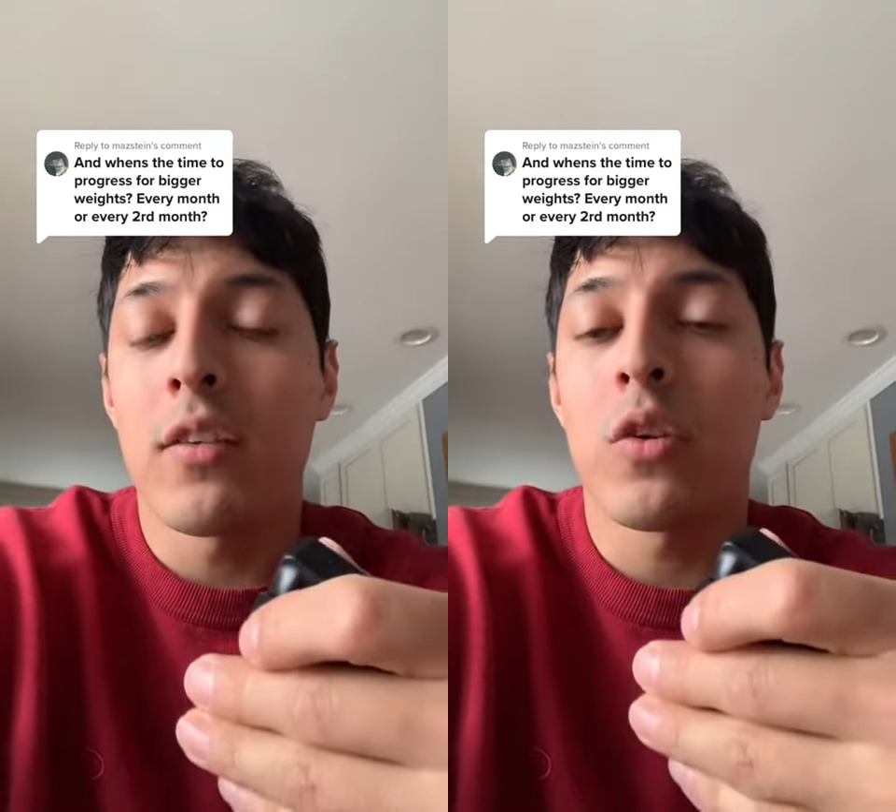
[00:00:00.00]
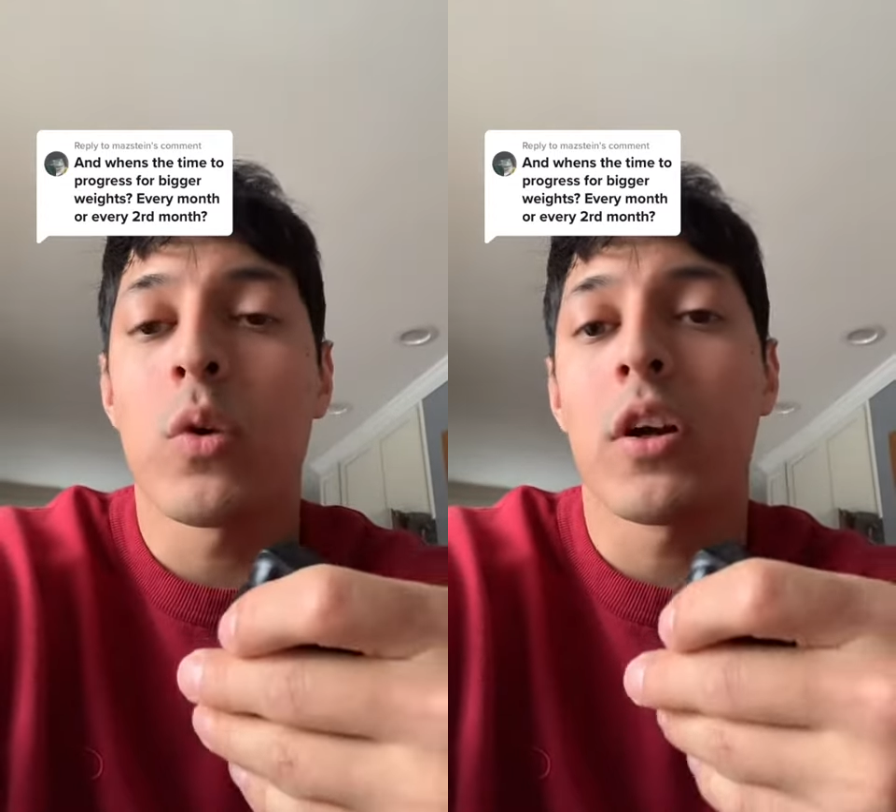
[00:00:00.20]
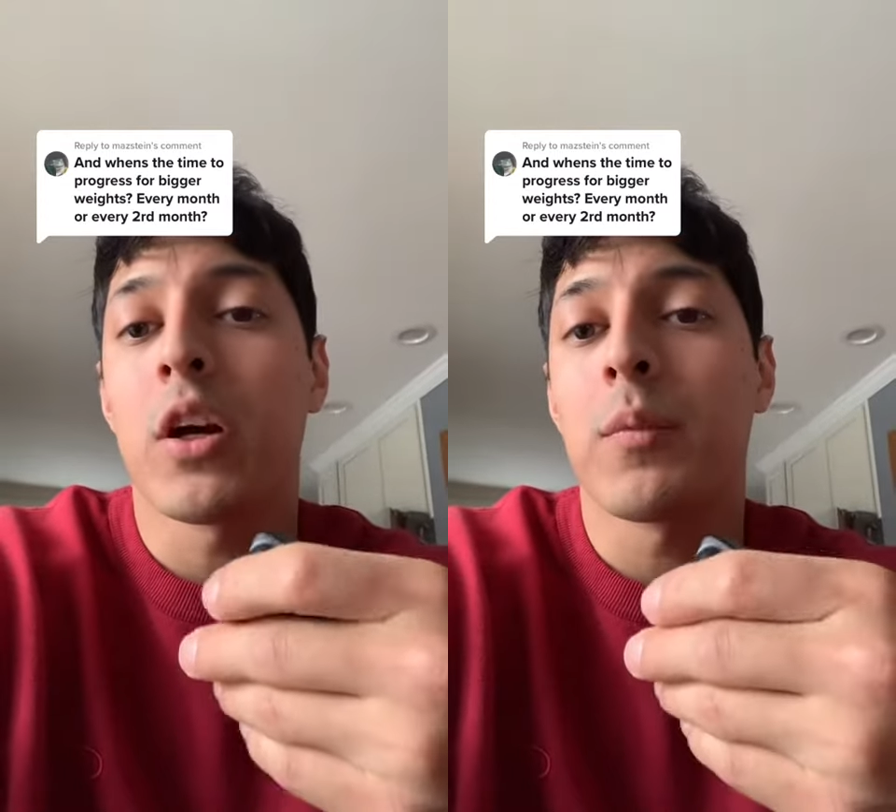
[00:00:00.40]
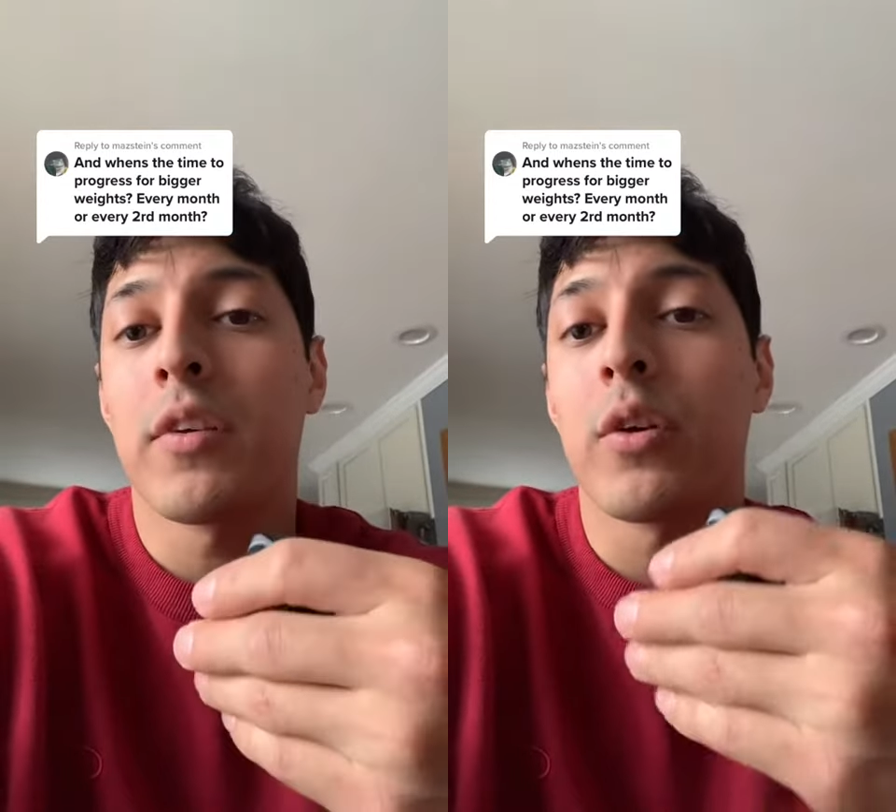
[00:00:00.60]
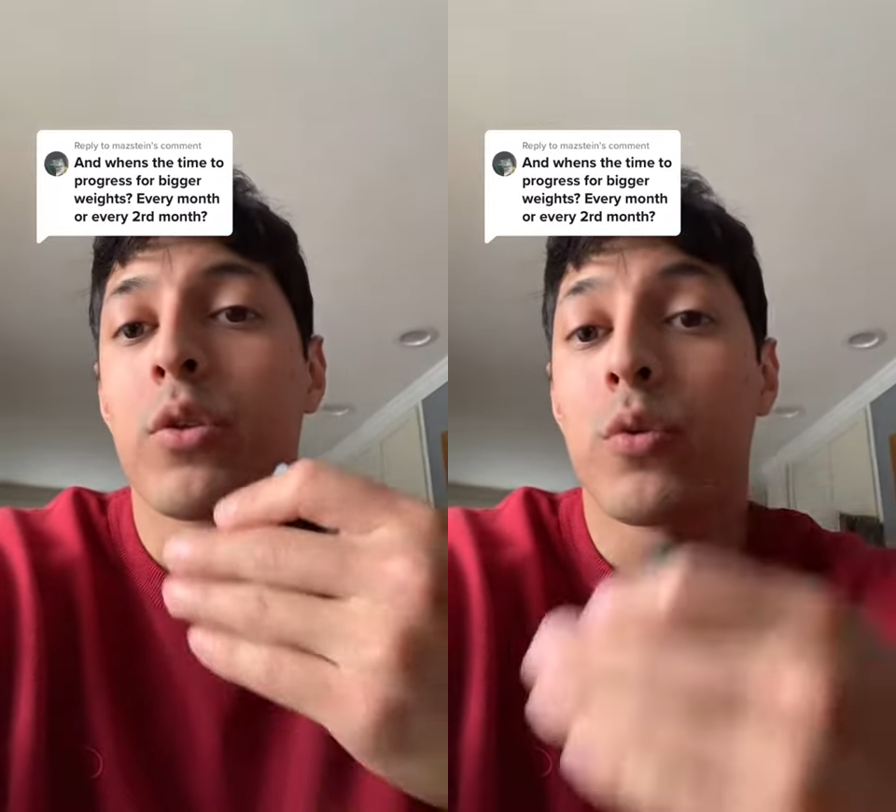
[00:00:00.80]
to work up
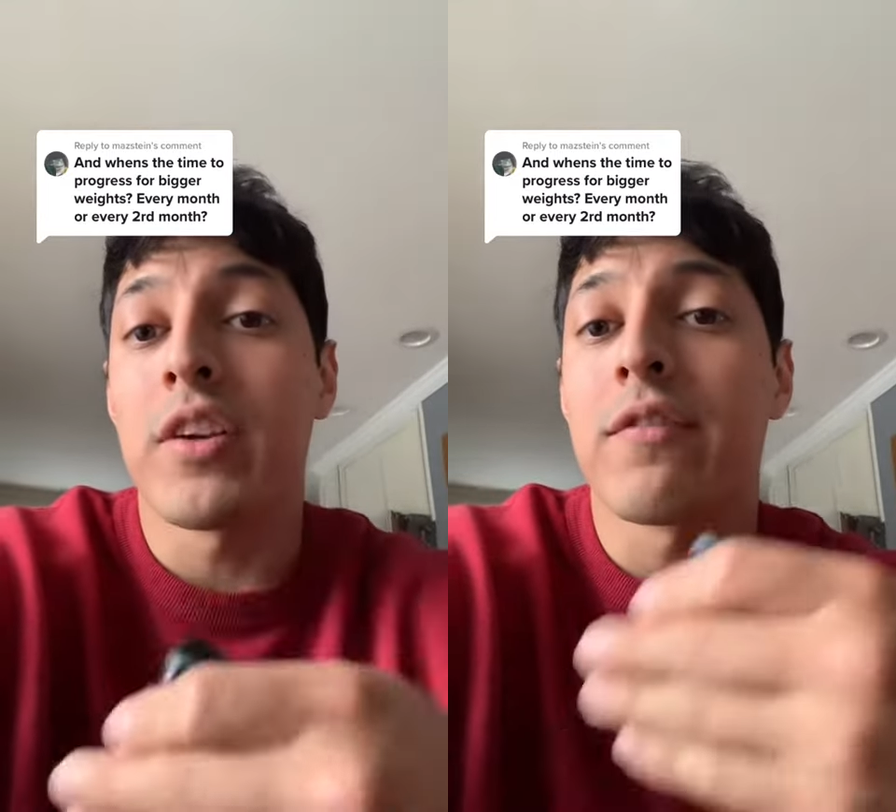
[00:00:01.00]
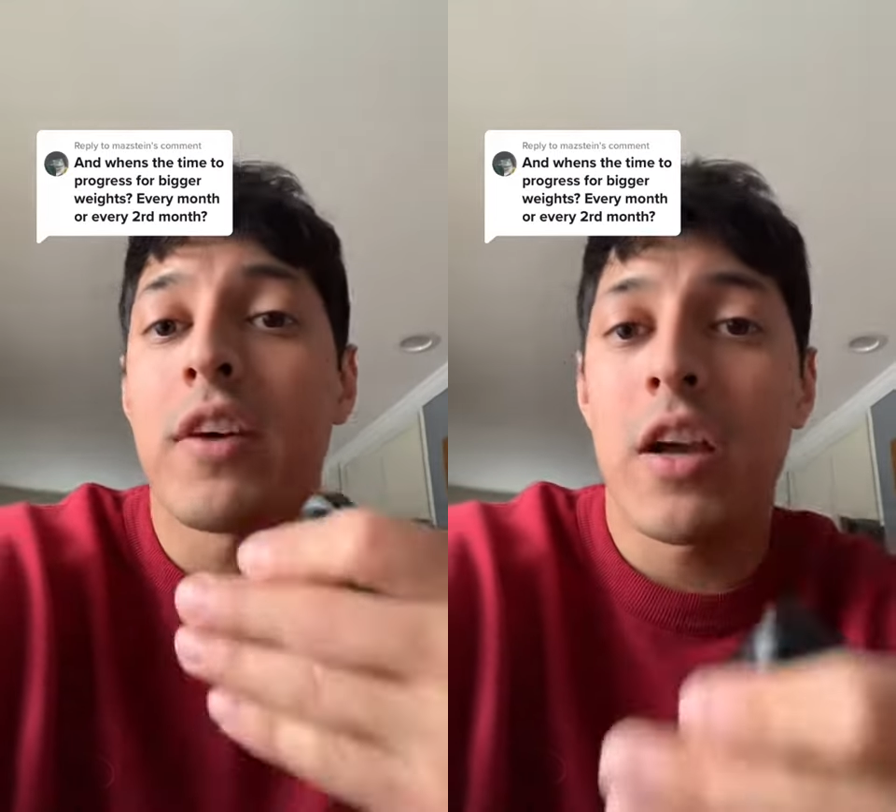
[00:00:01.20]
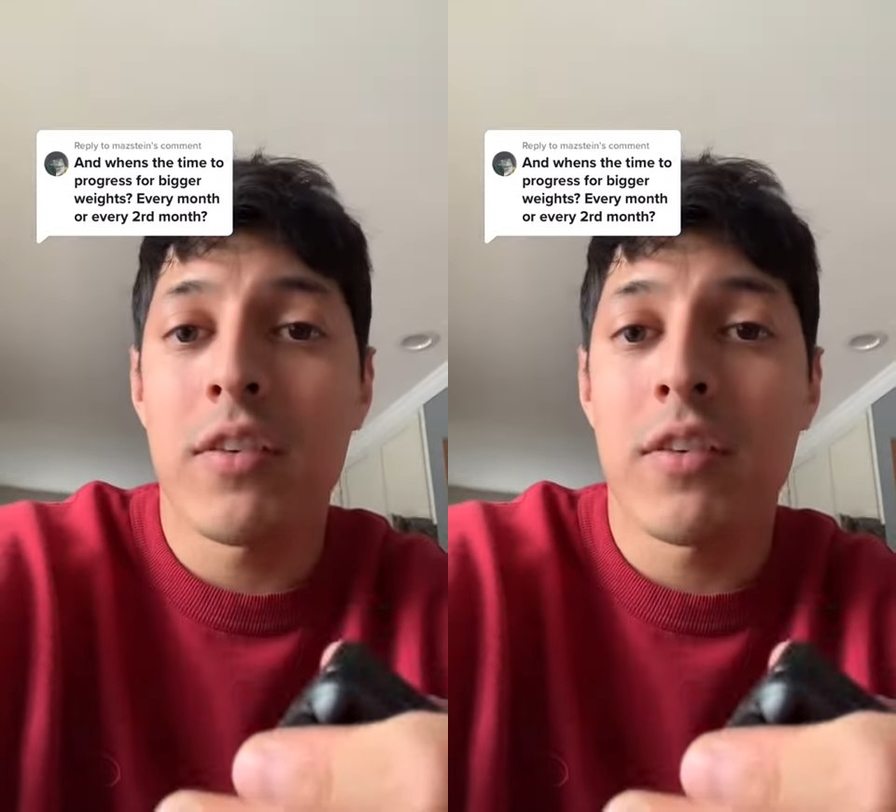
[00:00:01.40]
to 3 to 5